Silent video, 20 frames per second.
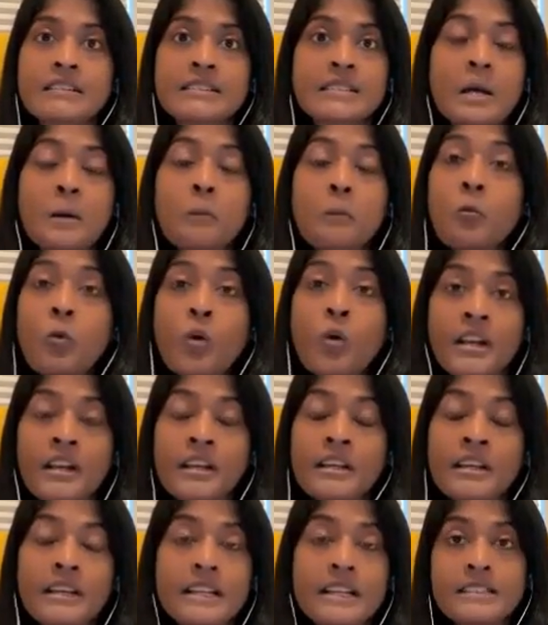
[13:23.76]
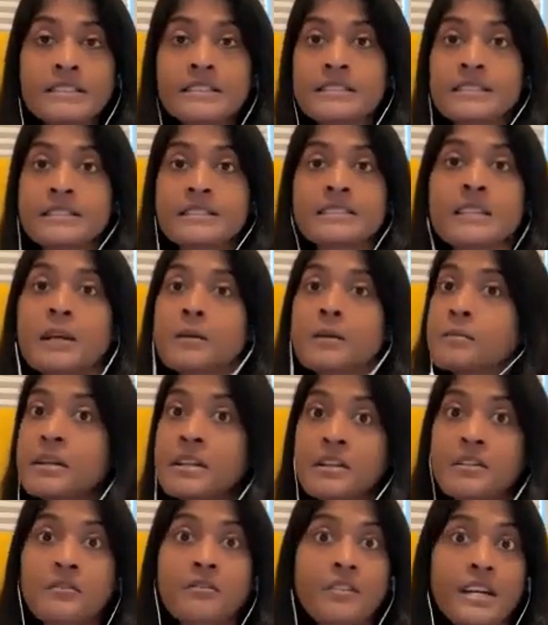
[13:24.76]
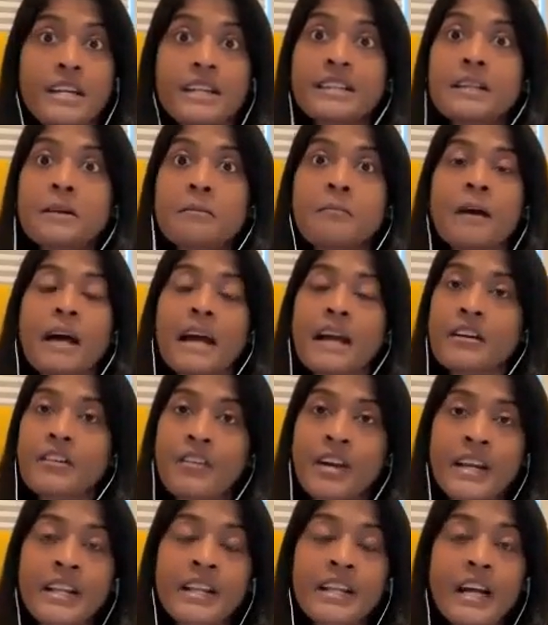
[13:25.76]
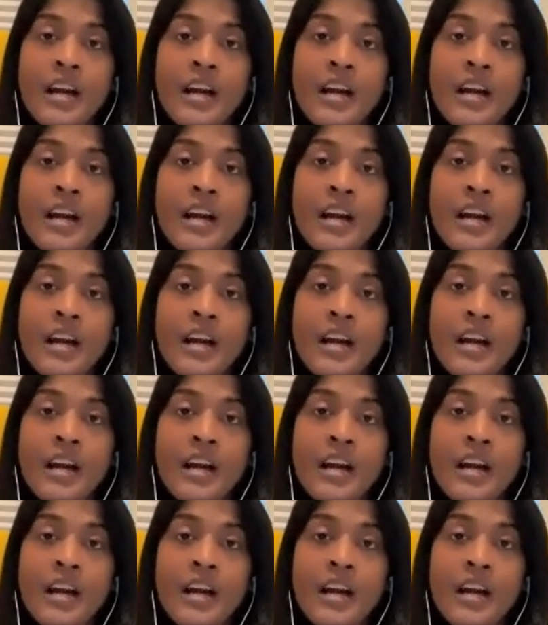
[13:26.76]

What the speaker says: someone needs to step in and rein them back, right?